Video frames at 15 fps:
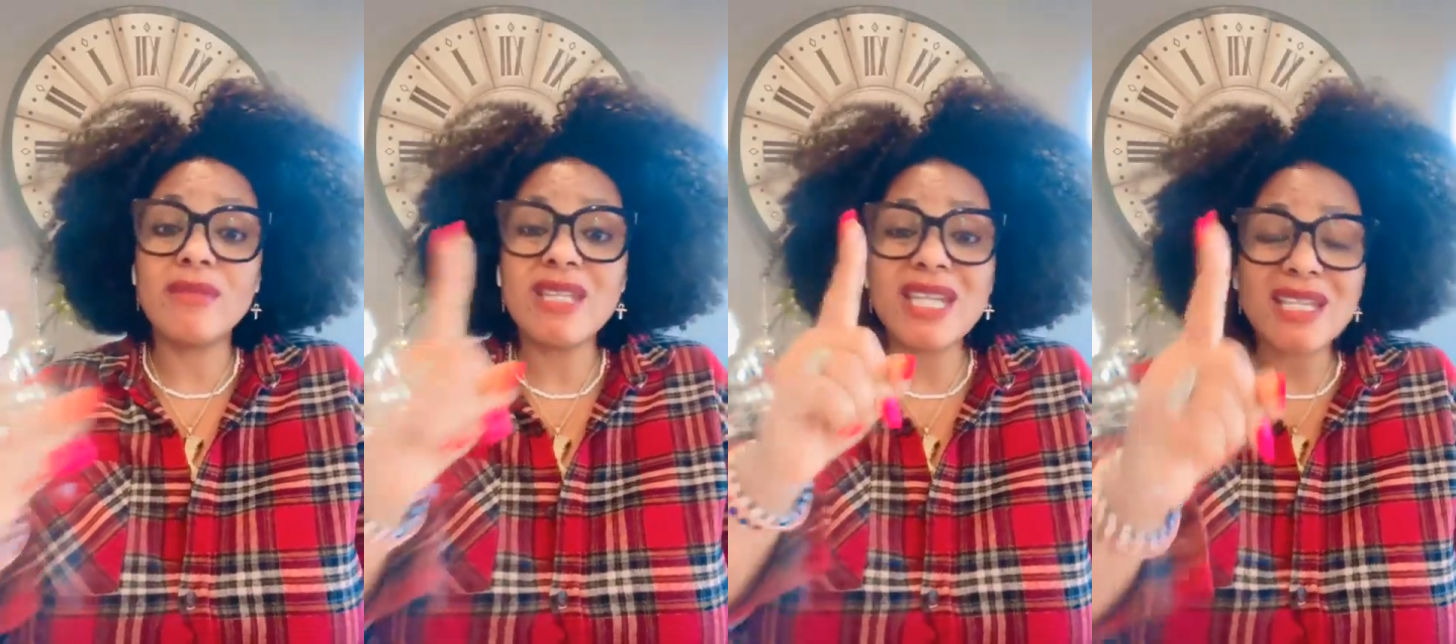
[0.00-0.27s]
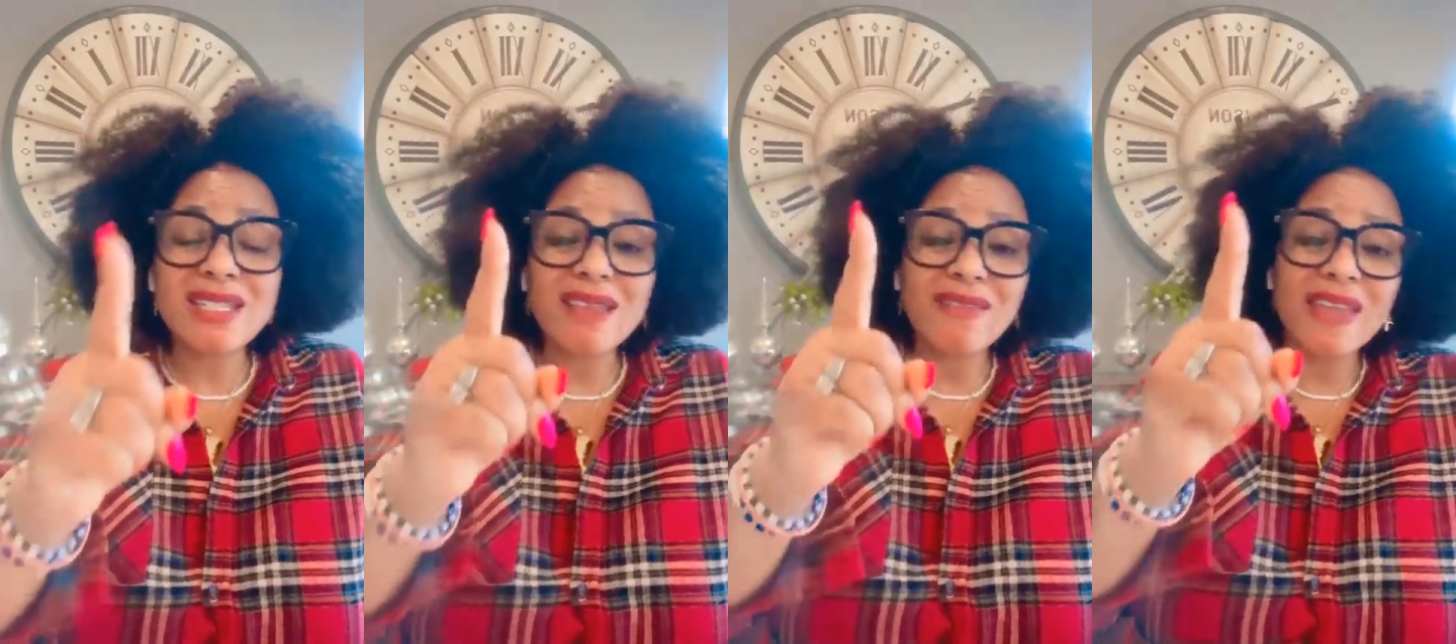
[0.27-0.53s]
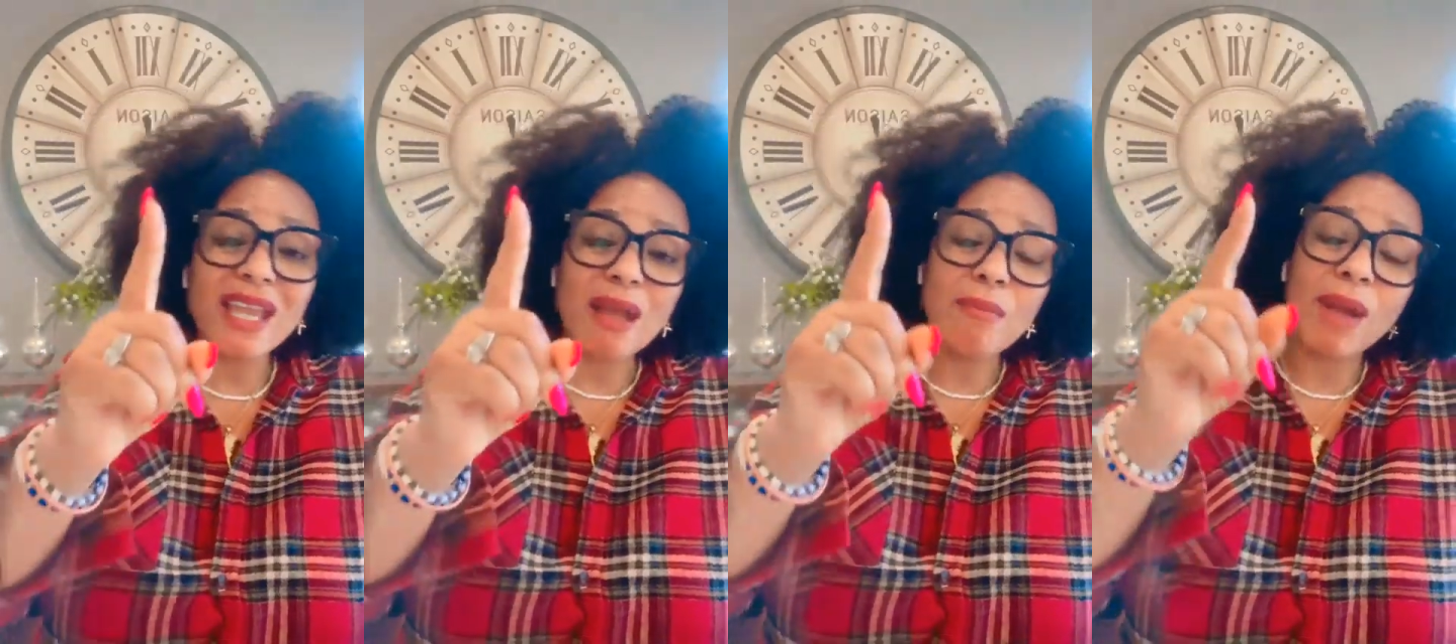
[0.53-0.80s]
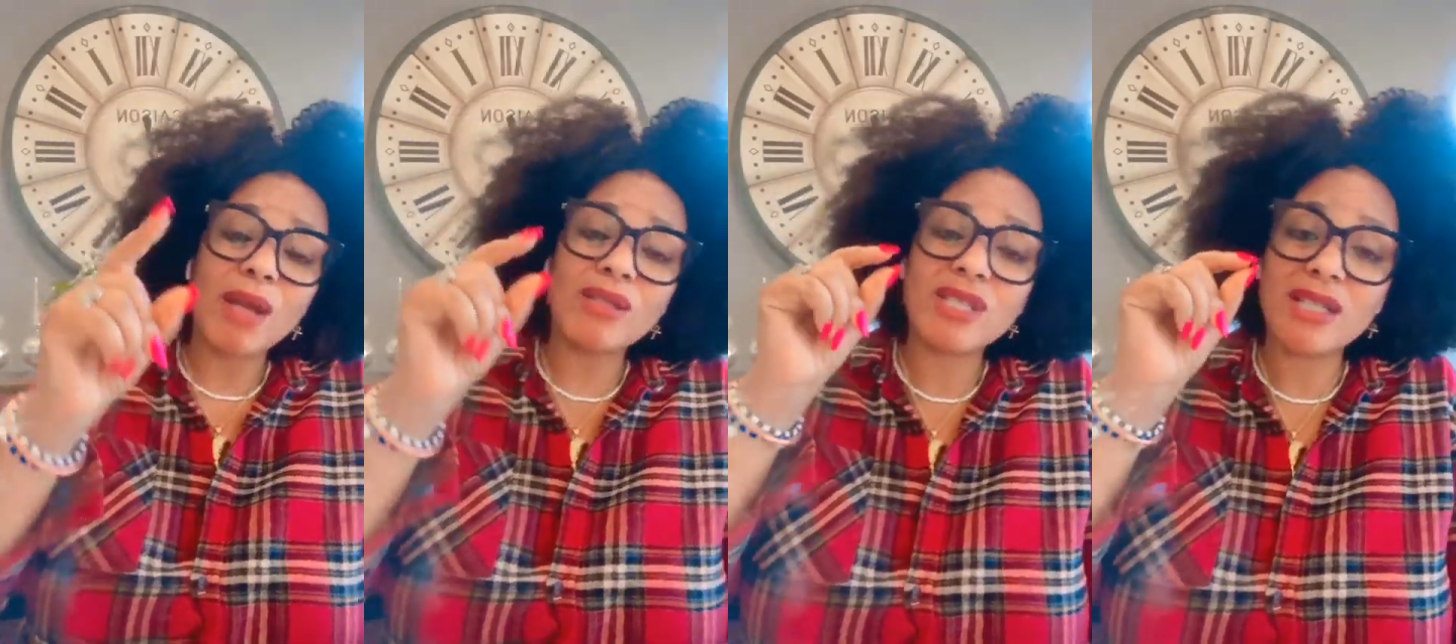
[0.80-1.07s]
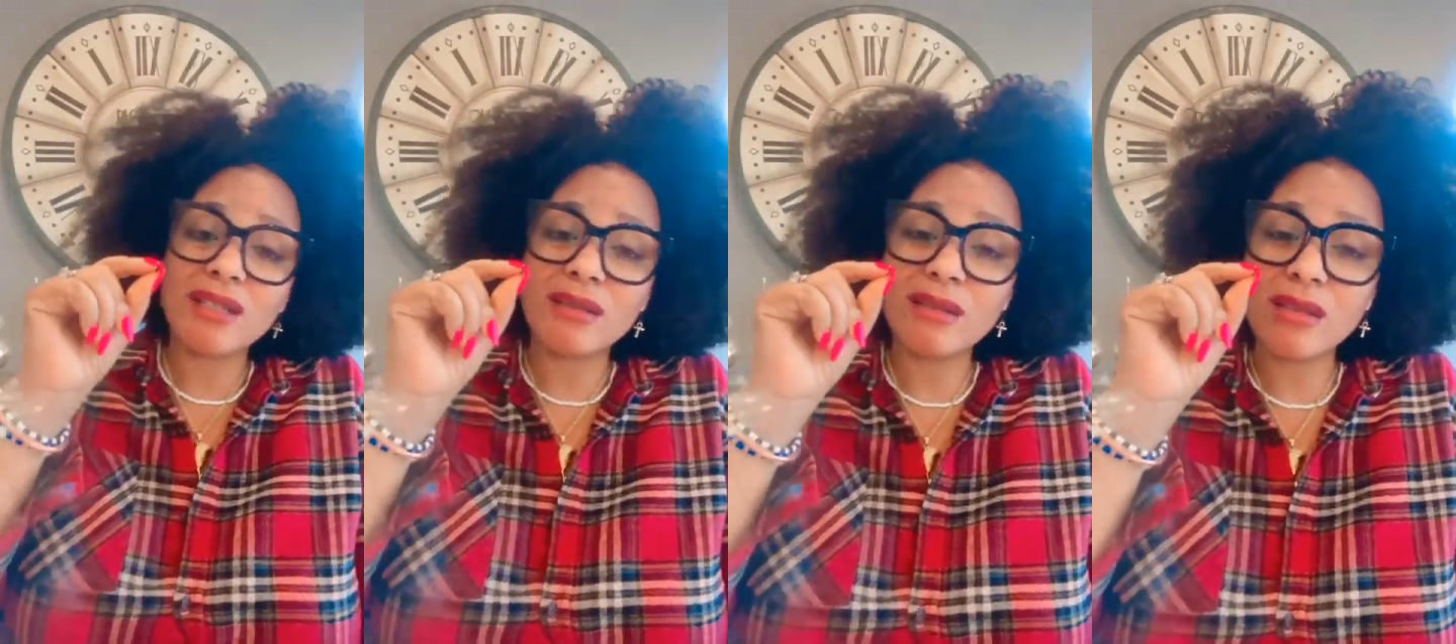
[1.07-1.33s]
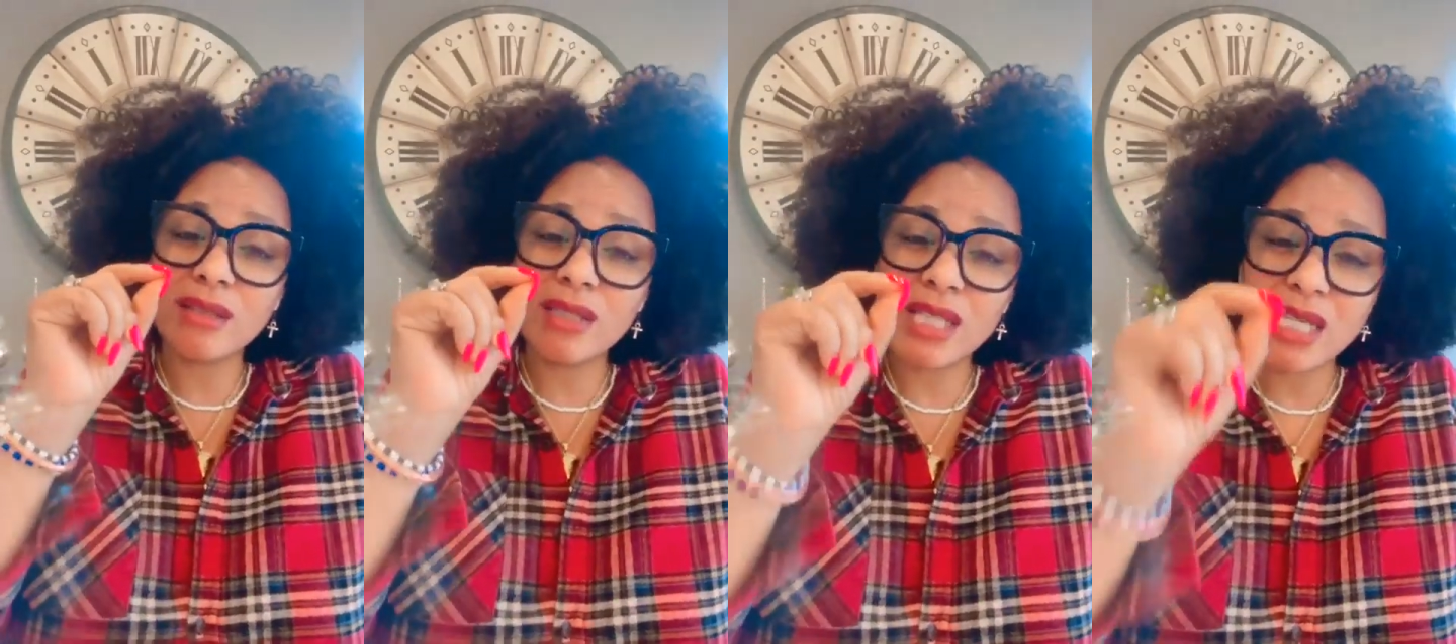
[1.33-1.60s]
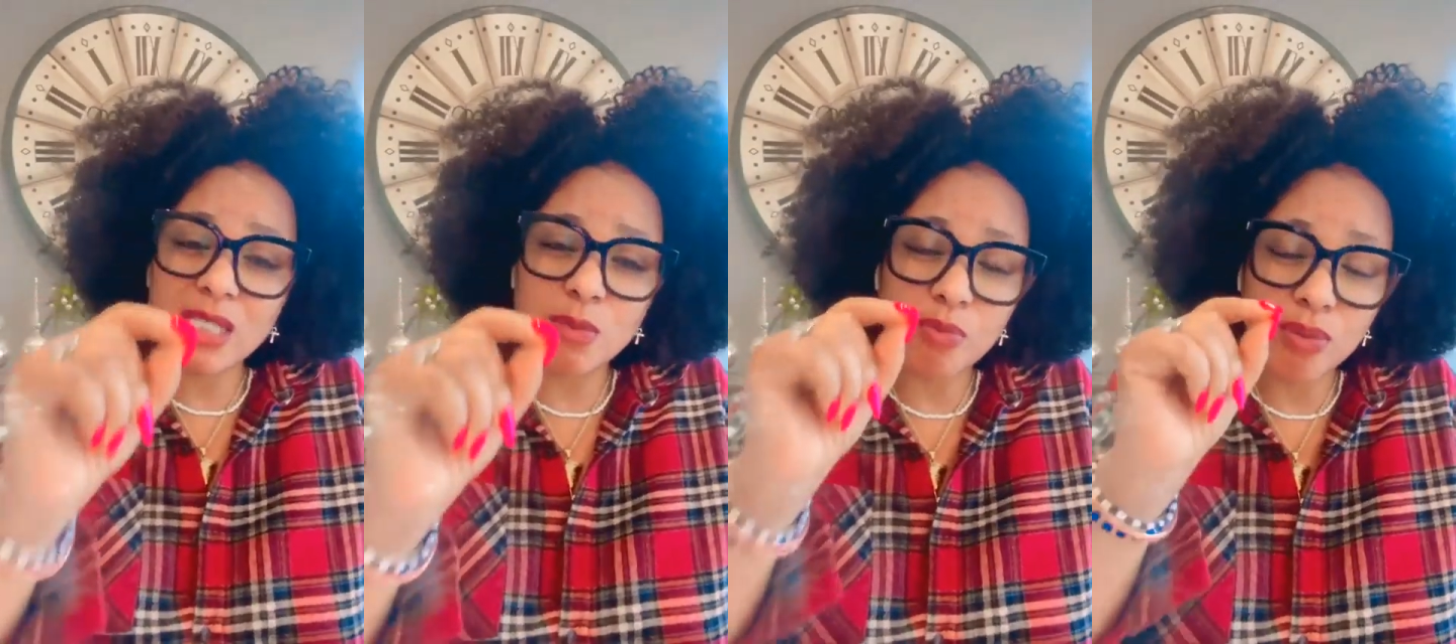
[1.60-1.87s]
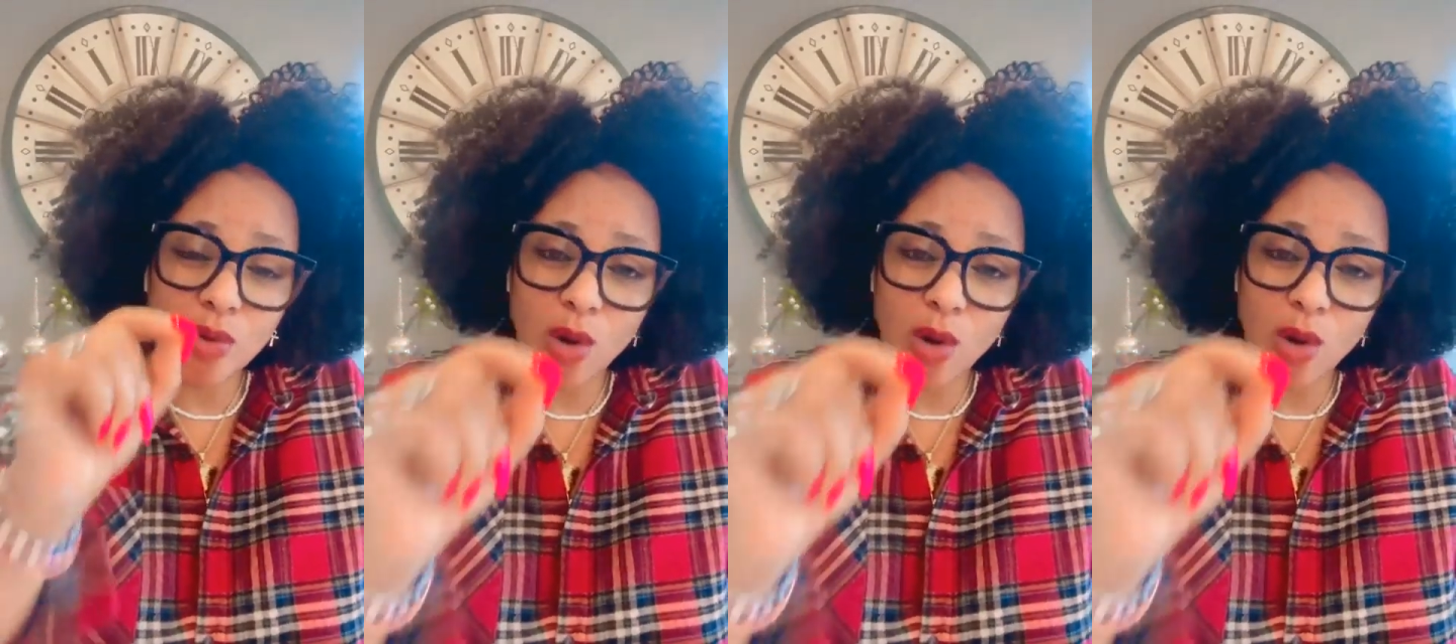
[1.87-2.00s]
Here's the thing about these